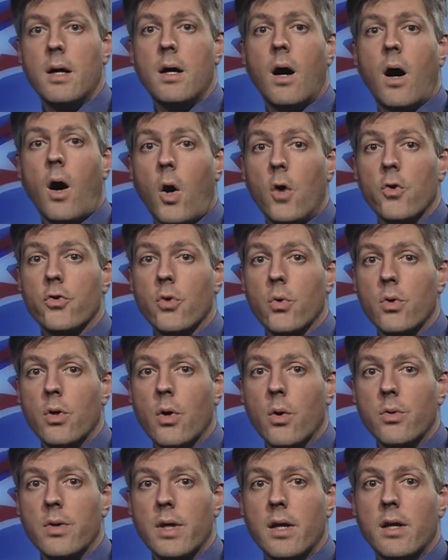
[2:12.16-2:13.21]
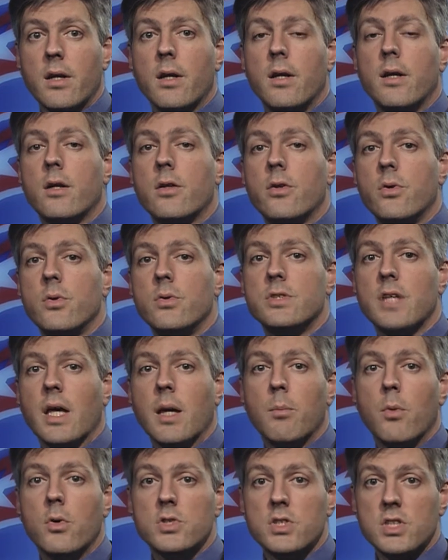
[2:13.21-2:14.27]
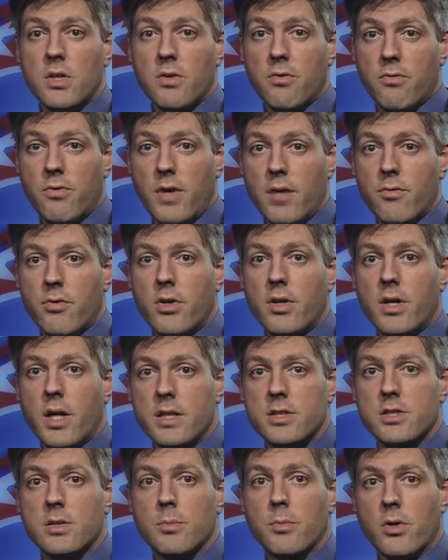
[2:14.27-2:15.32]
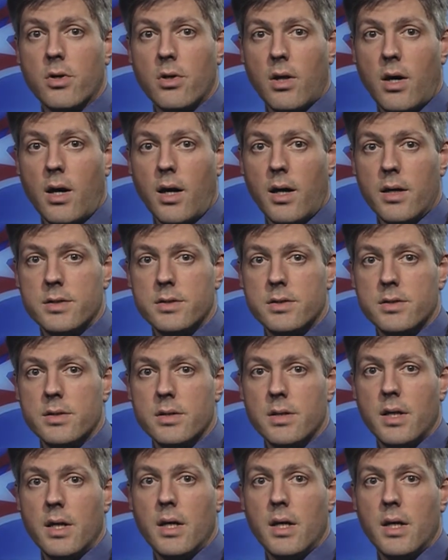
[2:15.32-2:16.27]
Also note that it includes a most favored customer clause.